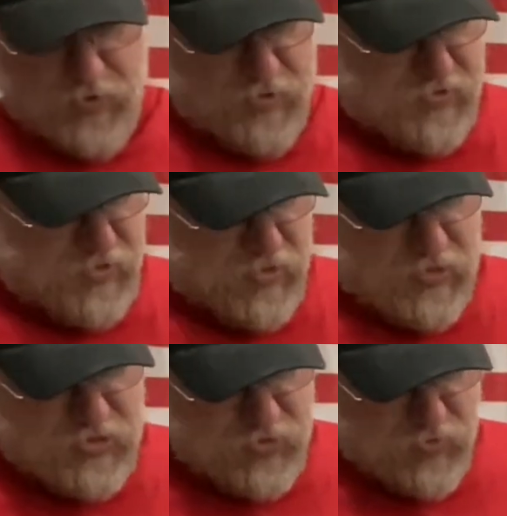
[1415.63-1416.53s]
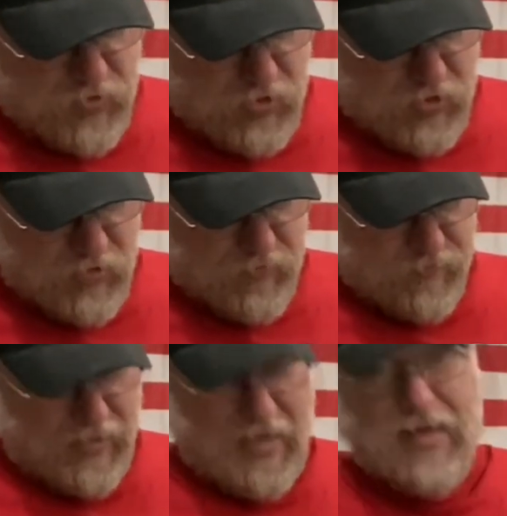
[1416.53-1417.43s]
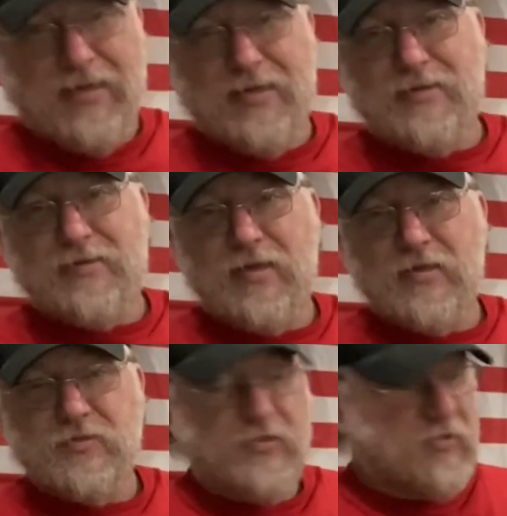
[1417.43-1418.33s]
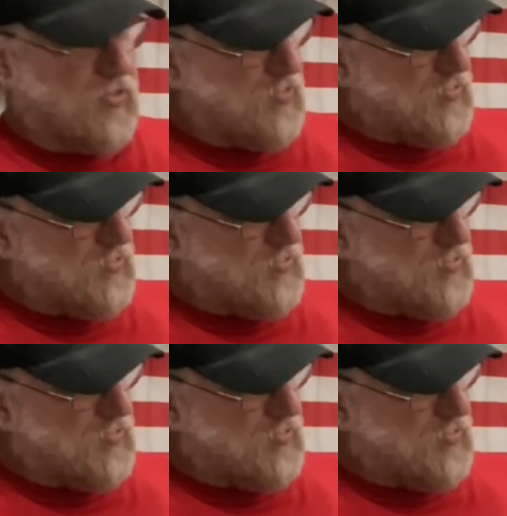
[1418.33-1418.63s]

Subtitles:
is the issue of, I need to test this car. This